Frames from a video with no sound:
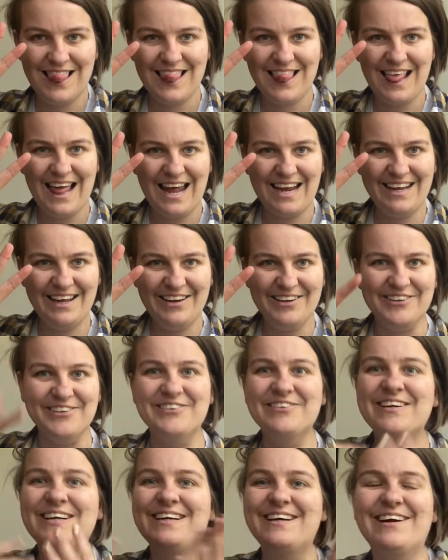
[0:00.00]
Hello.
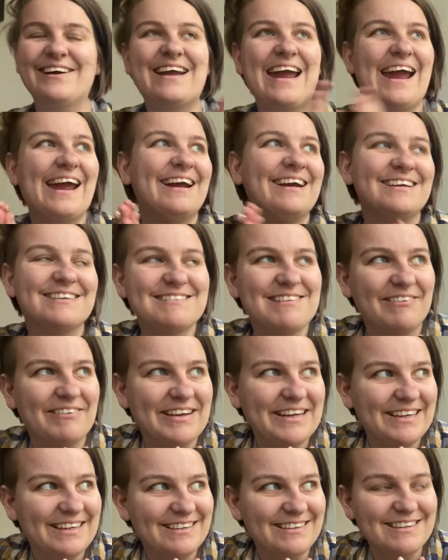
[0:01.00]
Okay, so
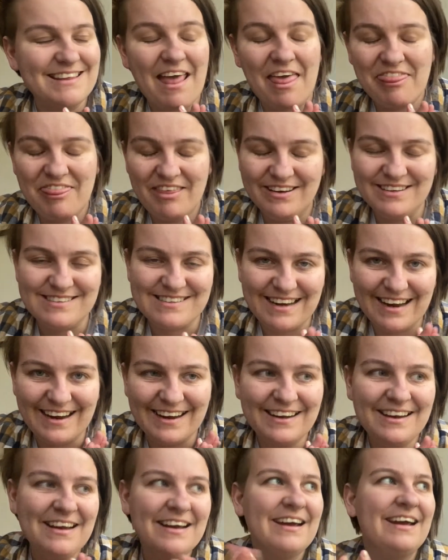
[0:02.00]
it is
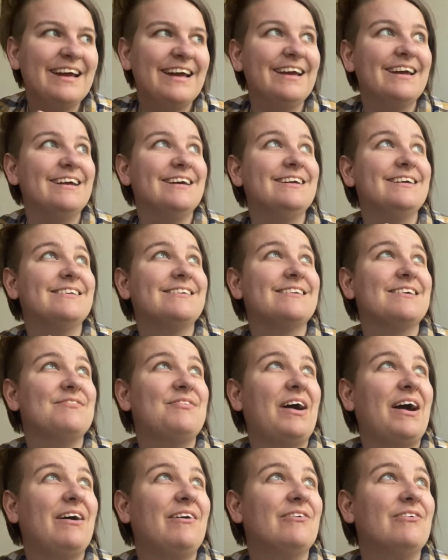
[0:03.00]
Thursday. It is
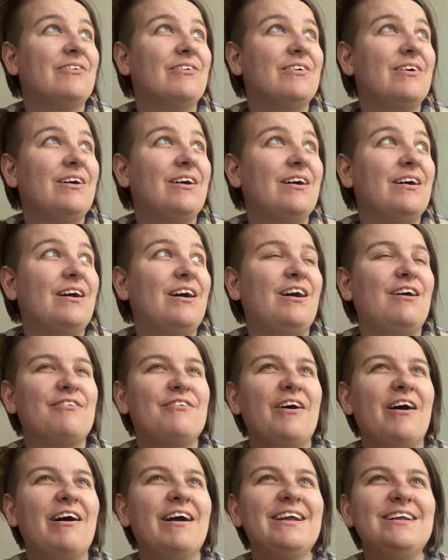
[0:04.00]
about
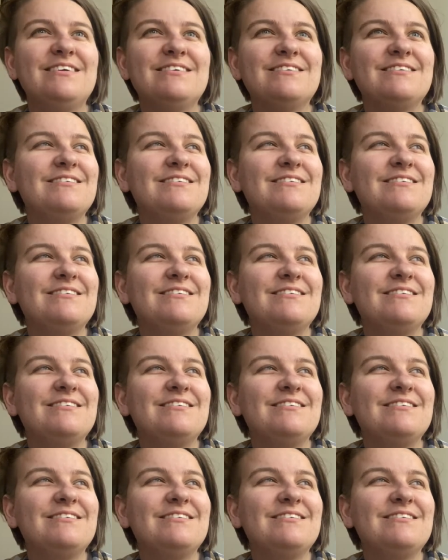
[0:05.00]
9:30.